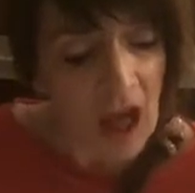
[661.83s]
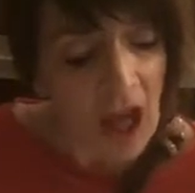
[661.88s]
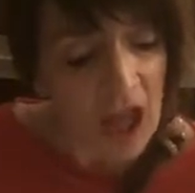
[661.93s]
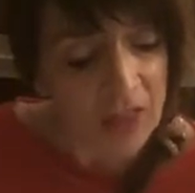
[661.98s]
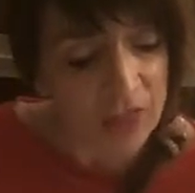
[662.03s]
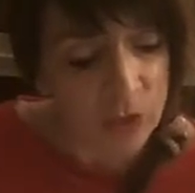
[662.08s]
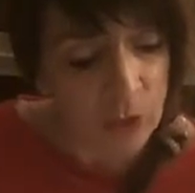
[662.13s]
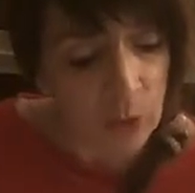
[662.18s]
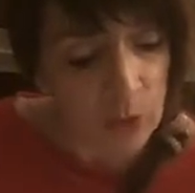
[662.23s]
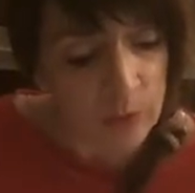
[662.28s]
I
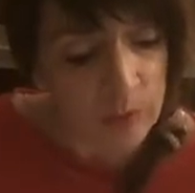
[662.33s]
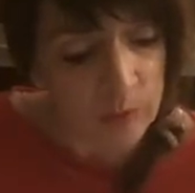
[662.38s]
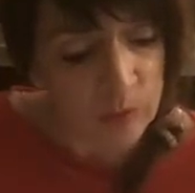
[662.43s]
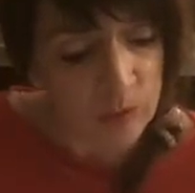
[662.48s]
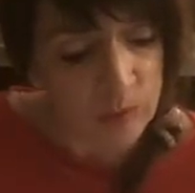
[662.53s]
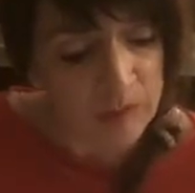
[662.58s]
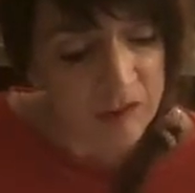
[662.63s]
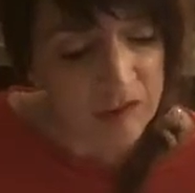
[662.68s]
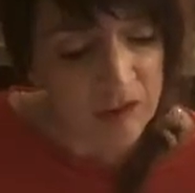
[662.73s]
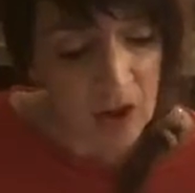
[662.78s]
thought them to
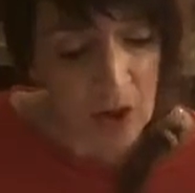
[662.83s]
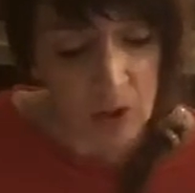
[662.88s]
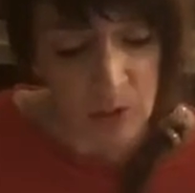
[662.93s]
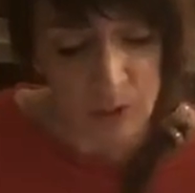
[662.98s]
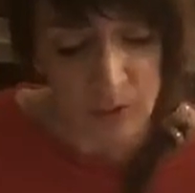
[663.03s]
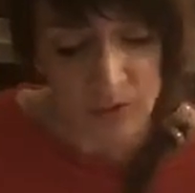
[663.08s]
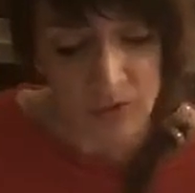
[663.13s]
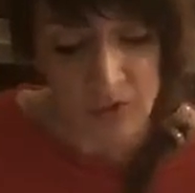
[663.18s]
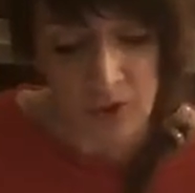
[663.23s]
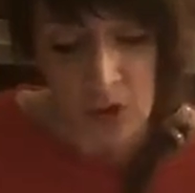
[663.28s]
be
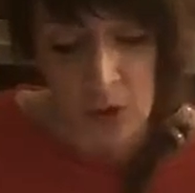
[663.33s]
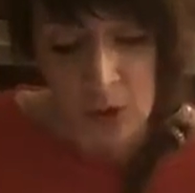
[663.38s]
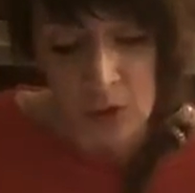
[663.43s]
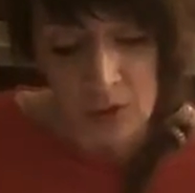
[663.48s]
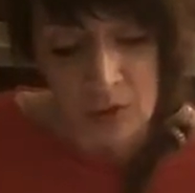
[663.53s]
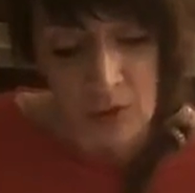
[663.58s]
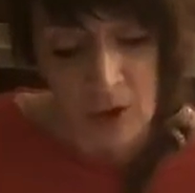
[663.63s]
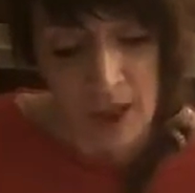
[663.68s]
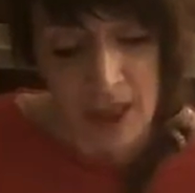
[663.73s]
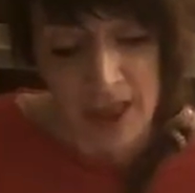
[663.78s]
dogs,
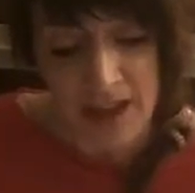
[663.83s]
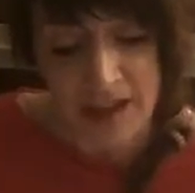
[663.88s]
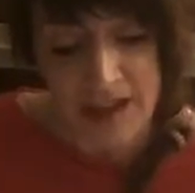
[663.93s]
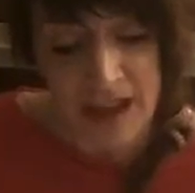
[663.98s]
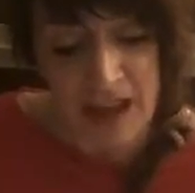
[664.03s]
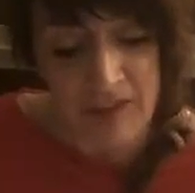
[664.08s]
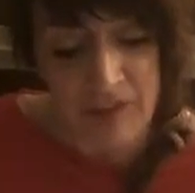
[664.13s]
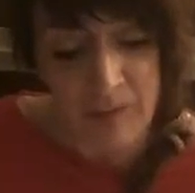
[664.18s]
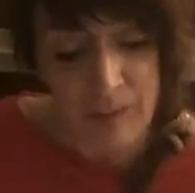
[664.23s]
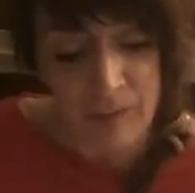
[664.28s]
for I had
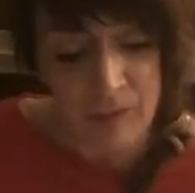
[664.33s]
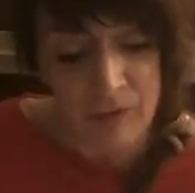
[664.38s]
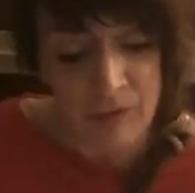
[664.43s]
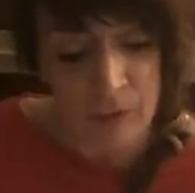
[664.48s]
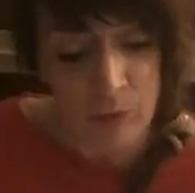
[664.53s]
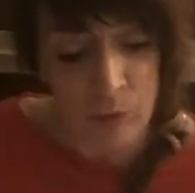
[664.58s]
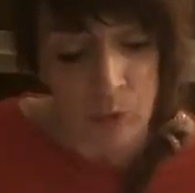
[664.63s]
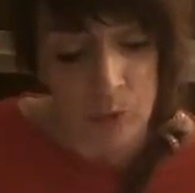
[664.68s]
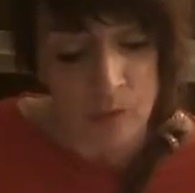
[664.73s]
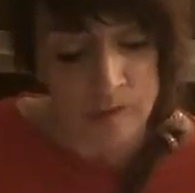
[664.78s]
never
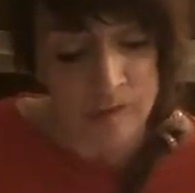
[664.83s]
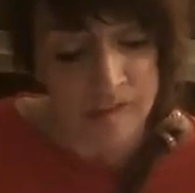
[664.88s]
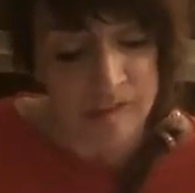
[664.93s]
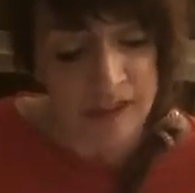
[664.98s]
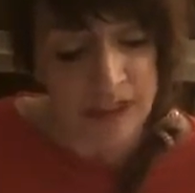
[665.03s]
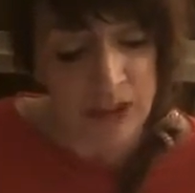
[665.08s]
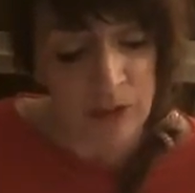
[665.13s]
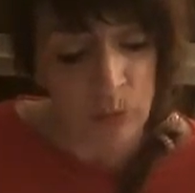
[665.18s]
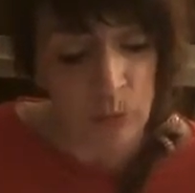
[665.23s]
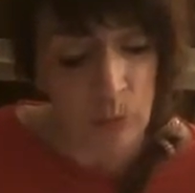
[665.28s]
before
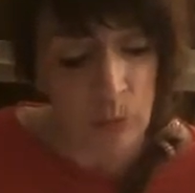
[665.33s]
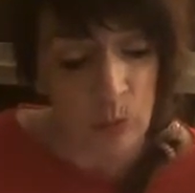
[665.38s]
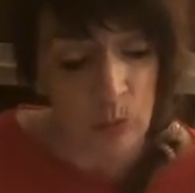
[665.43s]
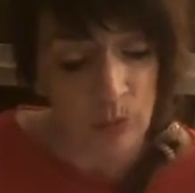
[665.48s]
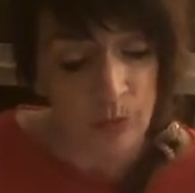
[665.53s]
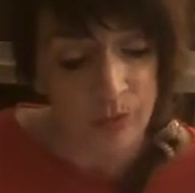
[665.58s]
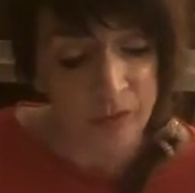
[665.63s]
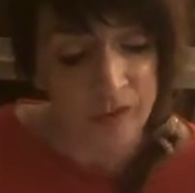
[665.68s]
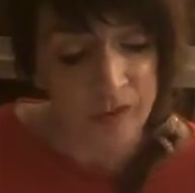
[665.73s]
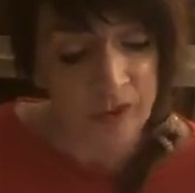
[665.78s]
seen
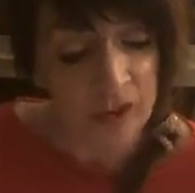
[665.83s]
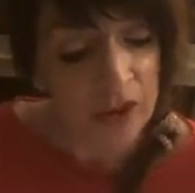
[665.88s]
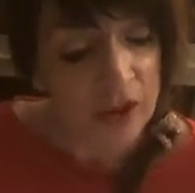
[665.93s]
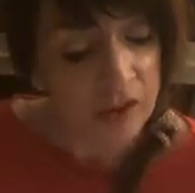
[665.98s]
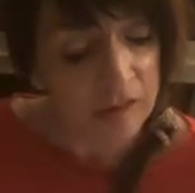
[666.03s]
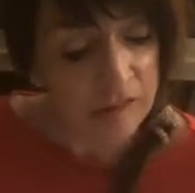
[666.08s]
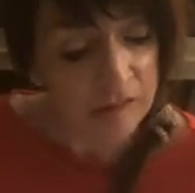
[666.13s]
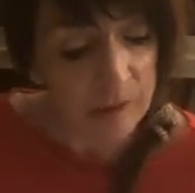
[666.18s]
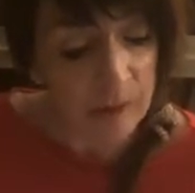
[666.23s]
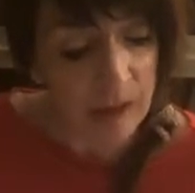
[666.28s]
wolves,
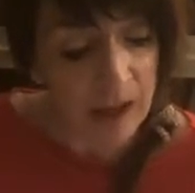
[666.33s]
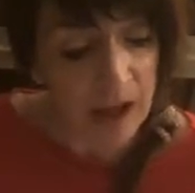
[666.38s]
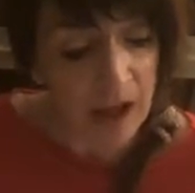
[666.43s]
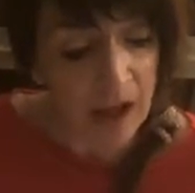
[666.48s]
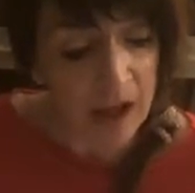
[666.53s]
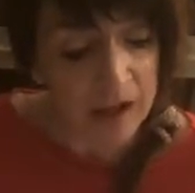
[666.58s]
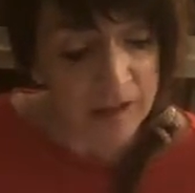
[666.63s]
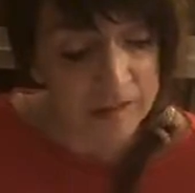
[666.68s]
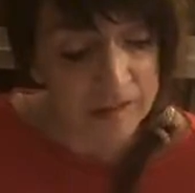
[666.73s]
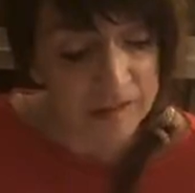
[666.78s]
so I
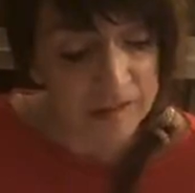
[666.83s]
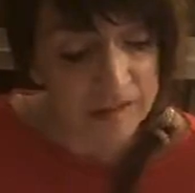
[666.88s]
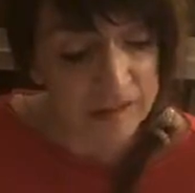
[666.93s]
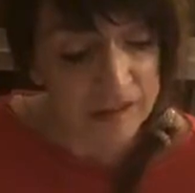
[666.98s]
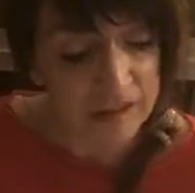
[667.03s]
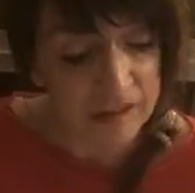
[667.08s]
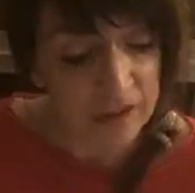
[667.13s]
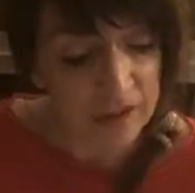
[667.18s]
asked,